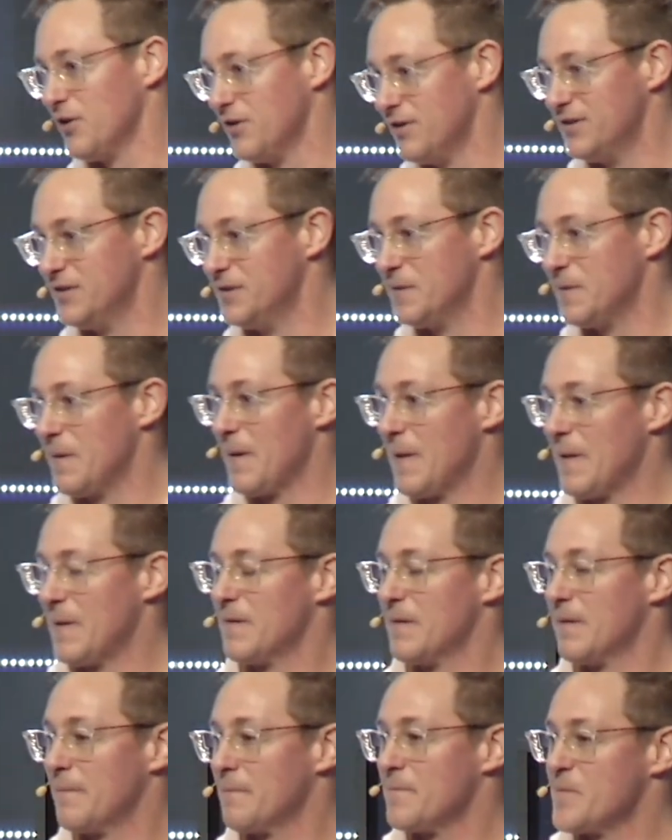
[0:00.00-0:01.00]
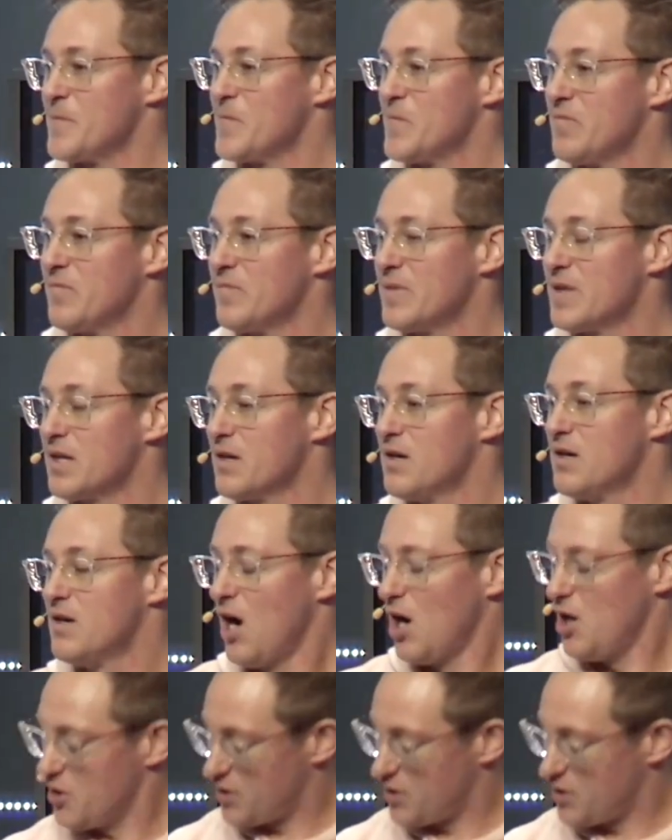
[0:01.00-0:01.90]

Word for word: Are